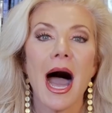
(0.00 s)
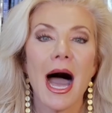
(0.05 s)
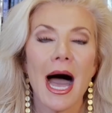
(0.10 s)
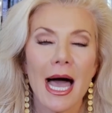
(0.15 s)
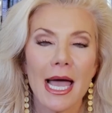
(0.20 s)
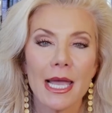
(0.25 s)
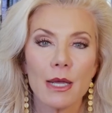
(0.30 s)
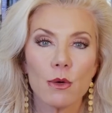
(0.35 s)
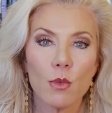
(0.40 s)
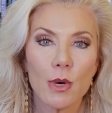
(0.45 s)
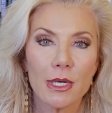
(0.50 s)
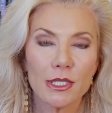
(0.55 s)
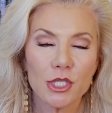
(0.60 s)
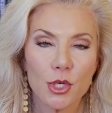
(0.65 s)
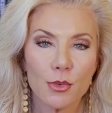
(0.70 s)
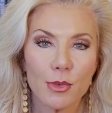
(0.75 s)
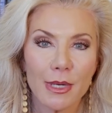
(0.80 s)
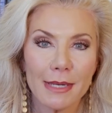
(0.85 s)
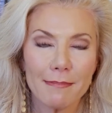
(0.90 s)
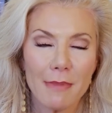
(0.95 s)
I
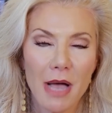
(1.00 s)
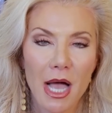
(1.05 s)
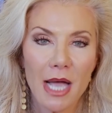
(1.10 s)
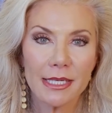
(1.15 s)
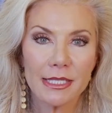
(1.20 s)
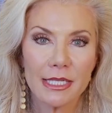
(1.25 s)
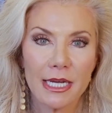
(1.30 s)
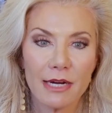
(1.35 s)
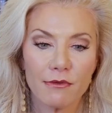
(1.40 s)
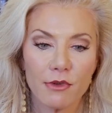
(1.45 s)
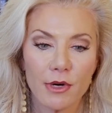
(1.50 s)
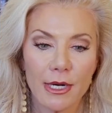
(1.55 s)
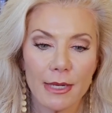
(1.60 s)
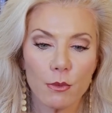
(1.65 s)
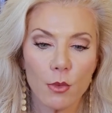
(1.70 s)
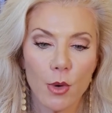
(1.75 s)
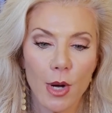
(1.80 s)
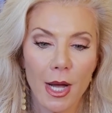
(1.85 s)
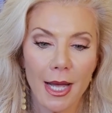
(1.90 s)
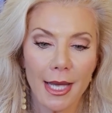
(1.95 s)
want to remind
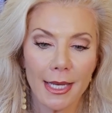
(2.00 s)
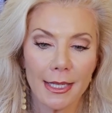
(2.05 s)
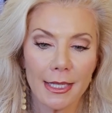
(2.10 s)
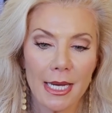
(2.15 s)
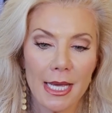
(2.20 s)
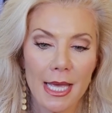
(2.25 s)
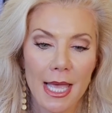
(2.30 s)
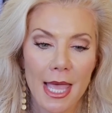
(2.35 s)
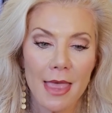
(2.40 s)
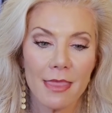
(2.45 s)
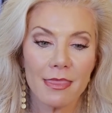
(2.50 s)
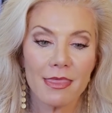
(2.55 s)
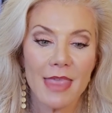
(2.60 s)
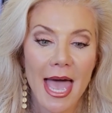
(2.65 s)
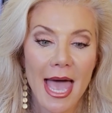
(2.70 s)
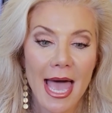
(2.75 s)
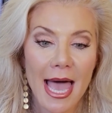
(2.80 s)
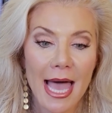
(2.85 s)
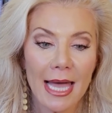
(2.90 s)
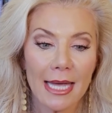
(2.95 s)
everyone
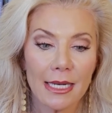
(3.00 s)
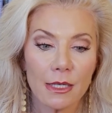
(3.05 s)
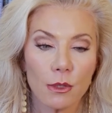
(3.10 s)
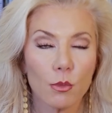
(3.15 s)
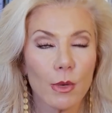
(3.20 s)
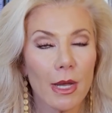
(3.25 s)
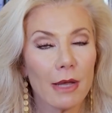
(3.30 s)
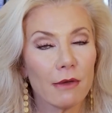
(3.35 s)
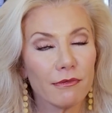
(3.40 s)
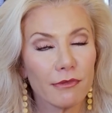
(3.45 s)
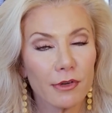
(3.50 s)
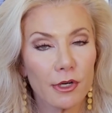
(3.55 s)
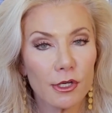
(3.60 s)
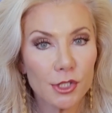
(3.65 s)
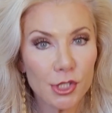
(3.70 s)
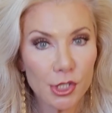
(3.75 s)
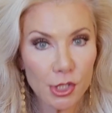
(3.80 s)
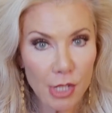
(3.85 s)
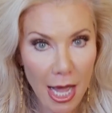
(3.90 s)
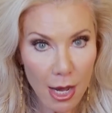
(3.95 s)
that, well,
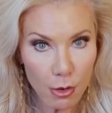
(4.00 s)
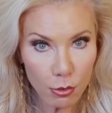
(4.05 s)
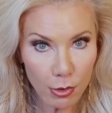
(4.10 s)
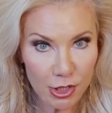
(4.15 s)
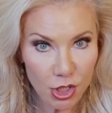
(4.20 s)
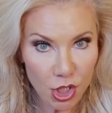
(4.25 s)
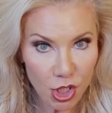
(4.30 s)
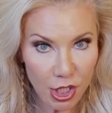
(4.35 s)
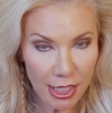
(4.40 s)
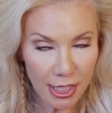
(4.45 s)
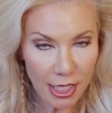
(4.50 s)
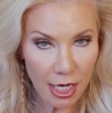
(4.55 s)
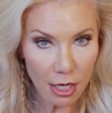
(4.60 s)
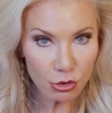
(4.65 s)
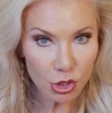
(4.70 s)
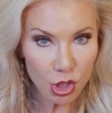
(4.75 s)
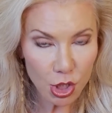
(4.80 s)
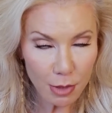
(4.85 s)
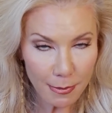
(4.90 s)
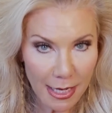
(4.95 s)
first, I want you to
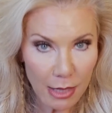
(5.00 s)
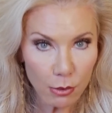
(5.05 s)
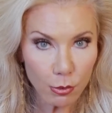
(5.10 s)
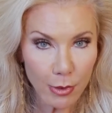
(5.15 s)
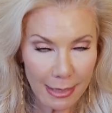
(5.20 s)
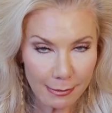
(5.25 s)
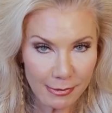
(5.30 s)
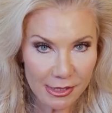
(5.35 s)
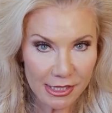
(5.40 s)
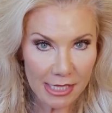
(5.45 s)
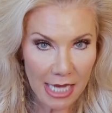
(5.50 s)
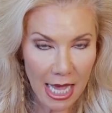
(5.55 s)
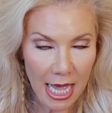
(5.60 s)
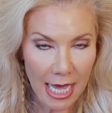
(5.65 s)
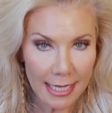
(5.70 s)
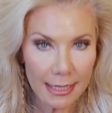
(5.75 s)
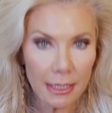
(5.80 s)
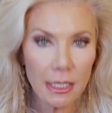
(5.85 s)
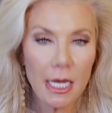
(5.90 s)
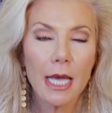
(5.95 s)
go to my
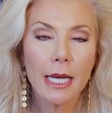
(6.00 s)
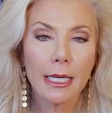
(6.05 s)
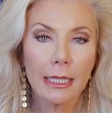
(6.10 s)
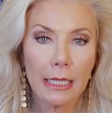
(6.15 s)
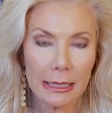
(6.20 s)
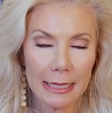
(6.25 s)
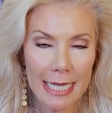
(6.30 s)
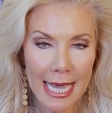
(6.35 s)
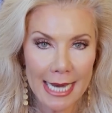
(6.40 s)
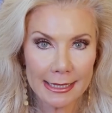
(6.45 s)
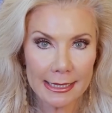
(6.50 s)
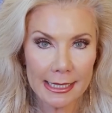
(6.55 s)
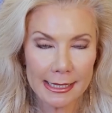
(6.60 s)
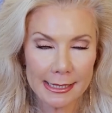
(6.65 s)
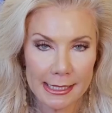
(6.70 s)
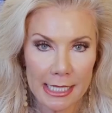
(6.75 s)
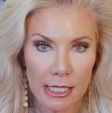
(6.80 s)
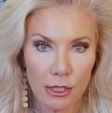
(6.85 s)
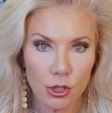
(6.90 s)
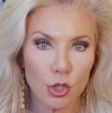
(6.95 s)
website,
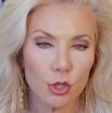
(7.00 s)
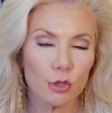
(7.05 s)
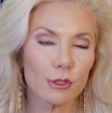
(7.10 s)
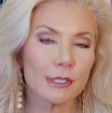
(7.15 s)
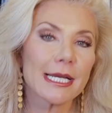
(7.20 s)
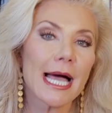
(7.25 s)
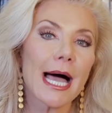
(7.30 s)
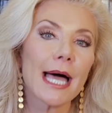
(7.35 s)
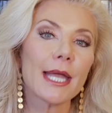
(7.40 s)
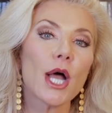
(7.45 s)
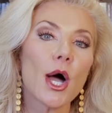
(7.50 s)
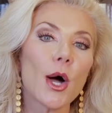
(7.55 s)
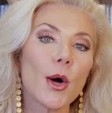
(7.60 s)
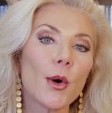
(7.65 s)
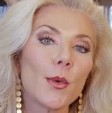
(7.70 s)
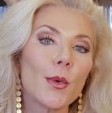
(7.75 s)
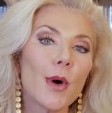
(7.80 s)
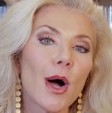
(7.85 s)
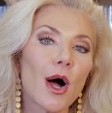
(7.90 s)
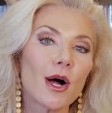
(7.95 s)

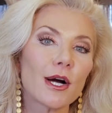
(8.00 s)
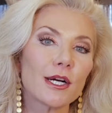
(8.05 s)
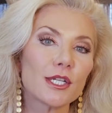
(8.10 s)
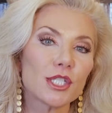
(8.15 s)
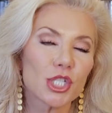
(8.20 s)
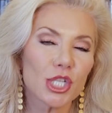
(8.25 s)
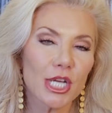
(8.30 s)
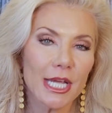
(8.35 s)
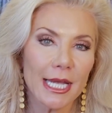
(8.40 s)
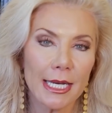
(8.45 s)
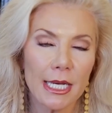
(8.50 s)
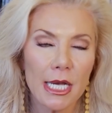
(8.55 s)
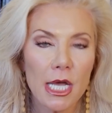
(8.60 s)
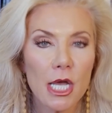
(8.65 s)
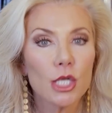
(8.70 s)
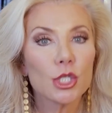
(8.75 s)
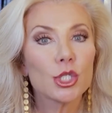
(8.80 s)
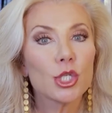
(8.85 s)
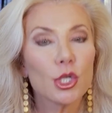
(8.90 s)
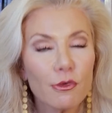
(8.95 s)
galacticcenter.org,
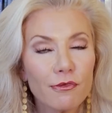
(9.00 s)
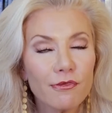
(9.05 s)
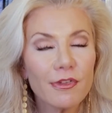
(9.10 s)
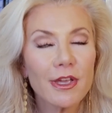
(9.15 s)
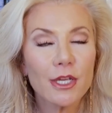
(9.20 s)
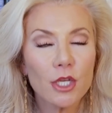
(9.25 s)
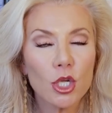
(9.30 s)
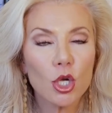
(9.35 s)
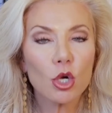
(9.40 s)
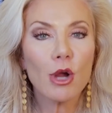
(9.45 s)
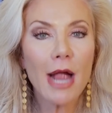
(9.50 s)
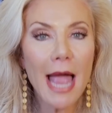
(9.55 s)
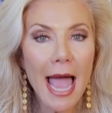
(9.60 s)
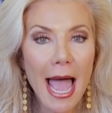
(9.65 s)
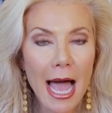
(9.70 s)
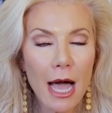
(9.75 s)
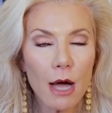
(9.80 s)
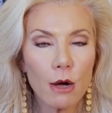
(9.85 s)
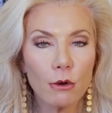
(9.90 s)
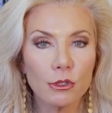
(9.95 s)
to figure
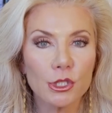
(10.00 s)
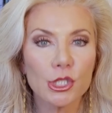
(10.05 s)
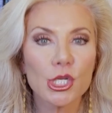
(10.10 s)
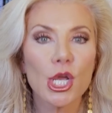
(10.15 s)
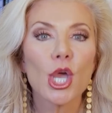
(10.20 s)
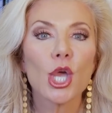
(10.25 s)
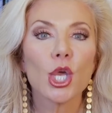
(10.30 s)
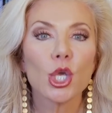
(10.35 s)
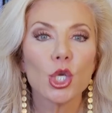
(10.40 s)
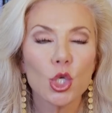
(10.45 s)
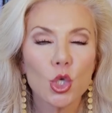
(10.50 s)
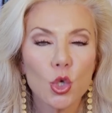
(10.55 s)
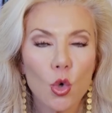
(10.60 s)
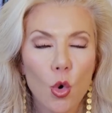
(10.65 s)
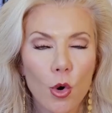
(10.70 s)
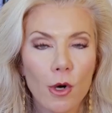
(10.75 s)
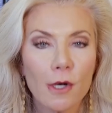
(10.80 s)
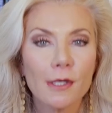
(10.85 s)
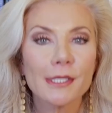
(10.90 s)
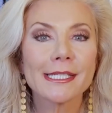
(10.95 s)
out
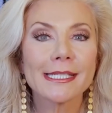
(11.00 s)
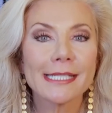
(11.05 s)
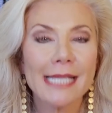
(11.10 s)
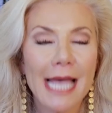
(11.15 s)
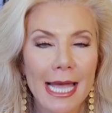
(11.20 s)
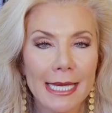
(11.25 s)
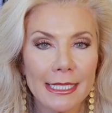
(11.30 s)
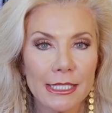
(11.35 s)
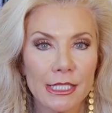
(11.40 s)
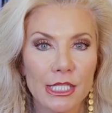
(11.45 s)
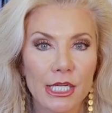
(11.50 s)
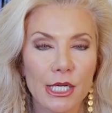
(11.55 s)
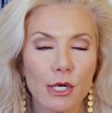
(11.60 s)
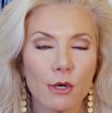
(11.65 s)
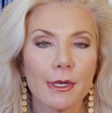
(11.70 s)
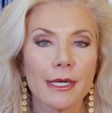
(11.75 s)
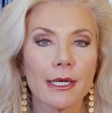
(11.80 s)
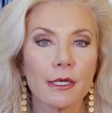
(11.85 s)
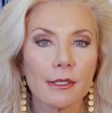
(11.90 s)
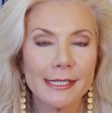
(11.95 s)
your
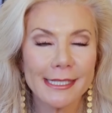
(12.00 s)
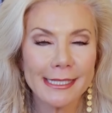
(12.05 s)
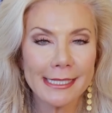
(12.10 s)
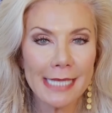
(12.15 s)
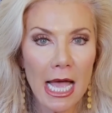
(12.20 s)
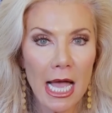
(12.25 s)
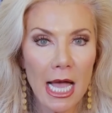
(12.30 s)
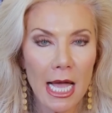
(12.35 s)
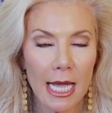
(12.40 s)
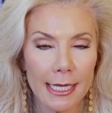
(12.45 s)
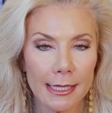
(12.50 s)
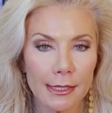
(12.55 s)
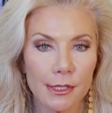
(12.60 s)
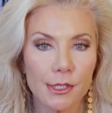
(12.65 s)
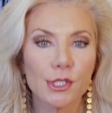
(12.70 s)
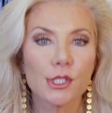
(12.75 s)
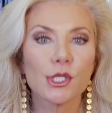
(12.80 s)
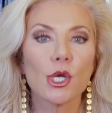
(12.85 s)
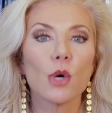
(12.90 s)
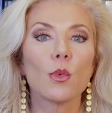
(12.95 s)
sidereal
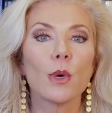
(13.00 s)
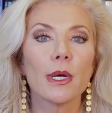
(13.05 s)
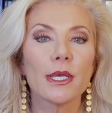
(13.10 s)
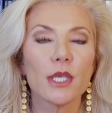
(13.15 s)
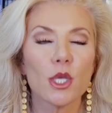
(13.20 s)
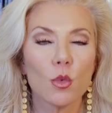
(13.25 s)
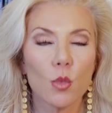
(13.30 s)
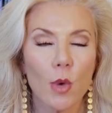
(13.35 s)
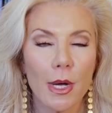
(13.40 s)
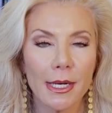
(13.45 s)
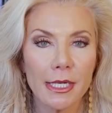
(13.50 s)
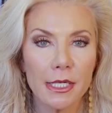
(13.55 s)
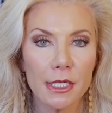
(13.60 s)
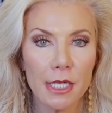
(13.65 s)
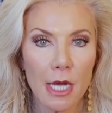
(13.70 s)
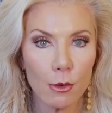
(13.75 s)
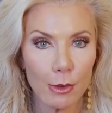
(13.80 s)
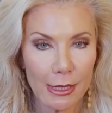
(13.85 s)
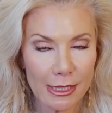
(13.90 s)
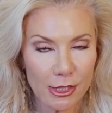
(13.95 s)
signs. So what you want to
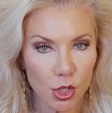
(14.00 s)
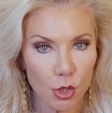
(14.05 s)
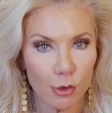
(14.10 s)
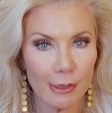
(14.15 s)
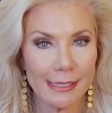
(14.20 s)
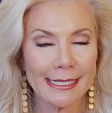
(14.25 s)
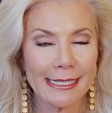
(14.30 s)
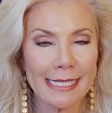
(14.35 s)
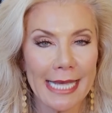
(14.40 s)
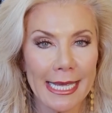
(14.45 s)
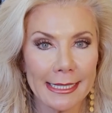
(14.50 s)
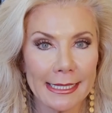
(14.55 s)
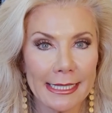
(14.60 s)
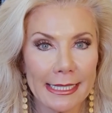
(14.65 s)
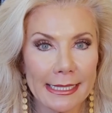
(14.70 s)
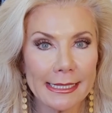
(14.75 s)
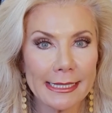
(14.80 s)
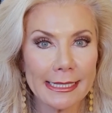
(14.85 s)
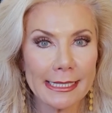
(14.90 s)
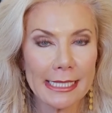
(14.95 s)
know is your
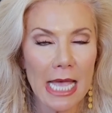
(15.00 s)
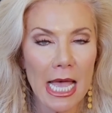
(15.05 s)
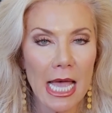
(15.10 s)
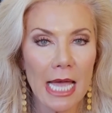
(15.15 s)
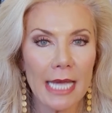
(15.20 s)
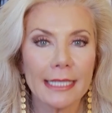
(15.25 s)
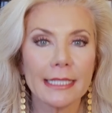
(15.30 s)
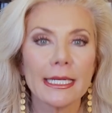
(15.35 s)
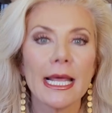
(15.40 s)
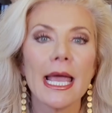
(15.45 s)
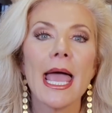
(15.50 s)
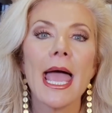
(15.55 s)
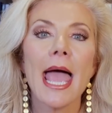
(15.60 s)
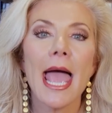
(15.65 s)
ascendant sign